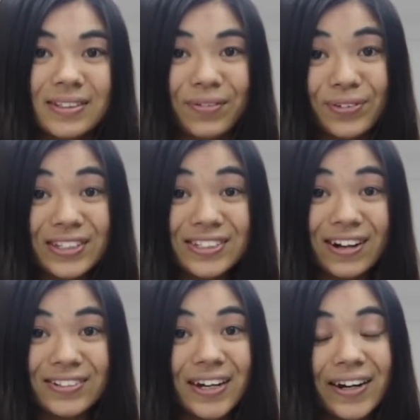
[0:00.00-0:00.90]
Now for the
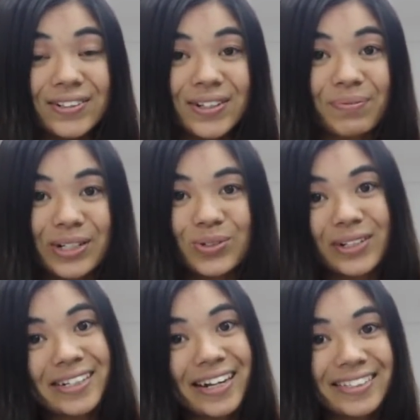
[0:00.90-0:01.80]
stock tires in my
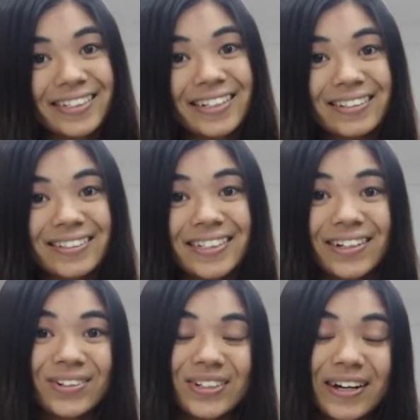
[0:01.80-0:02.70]
2019
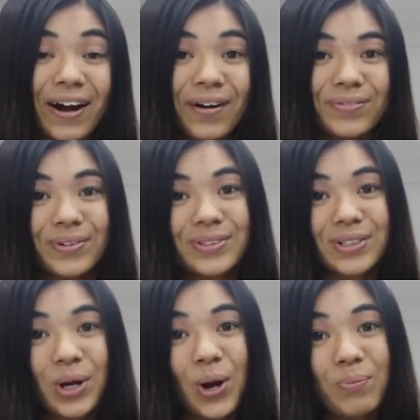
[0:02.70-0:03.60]
TRD Off-Road
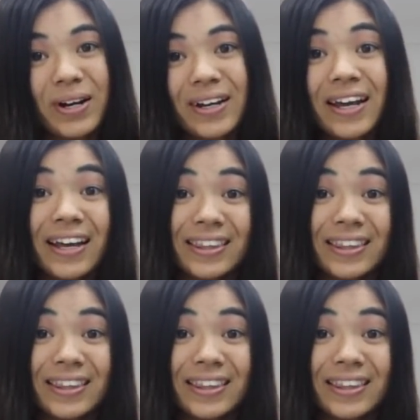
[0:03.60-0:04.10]
Tacoma,